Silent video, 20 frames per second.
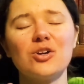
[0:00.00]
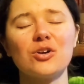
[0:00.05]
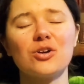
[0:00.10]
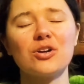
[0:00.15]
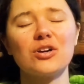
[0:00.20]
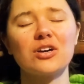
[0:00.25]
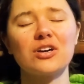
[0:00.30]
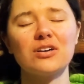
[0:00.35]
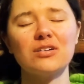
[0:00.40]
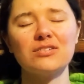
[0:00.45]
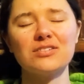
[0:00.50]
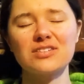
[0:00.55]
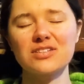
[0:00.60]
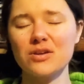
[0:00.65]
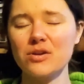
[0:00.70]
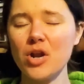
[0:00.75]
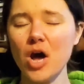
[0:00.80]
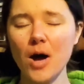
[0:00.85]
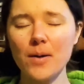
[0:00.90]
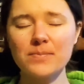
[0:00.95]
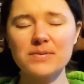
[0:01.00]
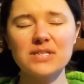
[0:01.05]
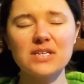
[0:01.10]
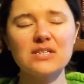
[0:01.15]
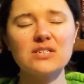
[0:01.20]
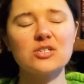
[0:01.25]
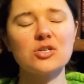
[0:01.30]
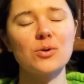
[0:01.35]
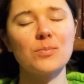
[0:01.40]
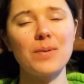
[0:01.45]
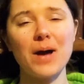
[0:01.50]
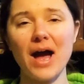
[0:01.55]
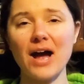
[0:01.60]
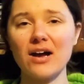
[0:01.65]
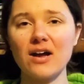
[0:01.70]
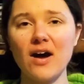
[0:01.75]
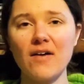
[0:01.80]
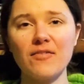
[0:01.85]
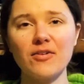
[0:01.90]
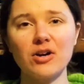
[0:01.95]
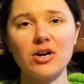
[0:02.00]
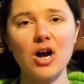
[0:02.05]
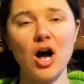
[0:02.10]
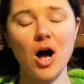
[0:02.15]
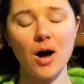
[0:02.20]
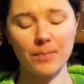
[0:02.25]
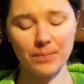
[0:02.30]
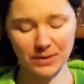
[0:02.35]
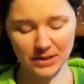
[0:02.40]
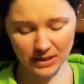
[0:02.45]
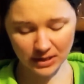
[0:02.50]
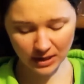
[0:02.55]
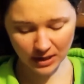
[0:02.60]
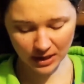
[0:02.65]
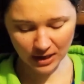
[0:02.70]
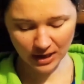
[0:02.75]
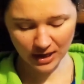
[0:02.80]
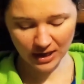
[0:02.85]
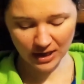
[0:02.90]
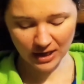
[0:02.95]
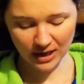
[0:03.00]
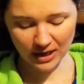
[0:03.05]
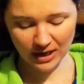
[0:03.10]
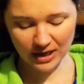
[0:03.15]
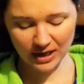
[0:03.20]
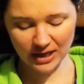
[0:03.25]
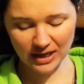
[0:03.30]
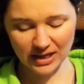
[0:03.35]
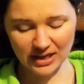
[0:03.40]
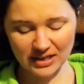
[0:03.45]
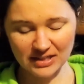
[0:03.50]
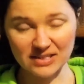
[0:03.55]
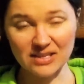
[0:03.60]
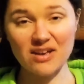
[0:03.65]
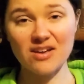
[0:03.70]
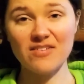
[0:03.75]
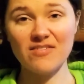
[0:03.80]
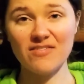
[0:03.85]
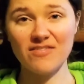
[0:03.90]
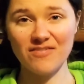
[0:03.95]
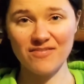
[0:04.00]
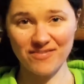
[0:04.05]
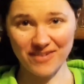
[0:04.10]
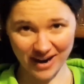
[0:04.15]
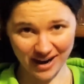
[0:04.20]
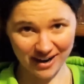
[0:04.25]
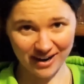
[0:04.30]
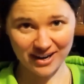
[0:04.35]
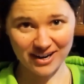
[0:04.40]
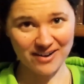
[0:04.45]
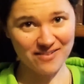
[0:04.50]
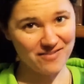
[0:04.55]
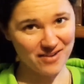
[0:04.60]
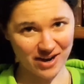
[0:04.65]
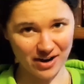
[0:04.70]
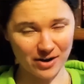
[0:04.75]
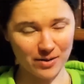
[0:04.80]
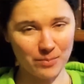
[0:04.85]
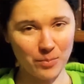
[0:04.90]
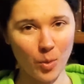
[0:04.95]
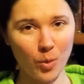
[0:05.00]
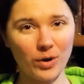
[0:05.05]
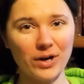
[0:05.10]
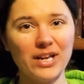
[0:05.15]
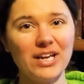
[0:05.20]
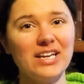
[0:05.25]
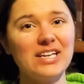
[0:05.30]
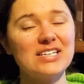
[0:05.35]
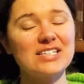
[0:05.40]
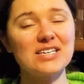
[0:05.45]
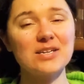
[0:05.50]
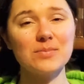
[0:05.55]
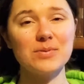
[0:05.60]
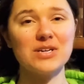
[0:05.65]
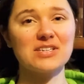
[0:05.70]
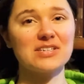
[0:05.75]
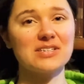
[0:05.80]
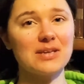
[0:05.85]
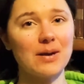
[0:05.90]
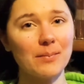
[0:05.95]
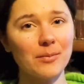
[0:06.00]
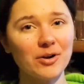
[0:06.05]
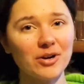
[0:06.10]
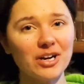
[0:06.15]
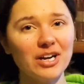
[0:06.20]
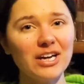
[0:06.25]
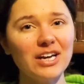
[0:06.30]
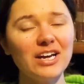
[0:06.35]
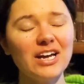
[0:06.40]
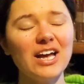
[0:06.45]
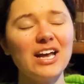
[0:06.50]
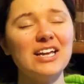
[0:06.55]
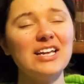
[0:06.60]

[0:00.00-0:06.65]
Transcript: your synopsis, your back cover copy is very, very important. It needs to be a summary.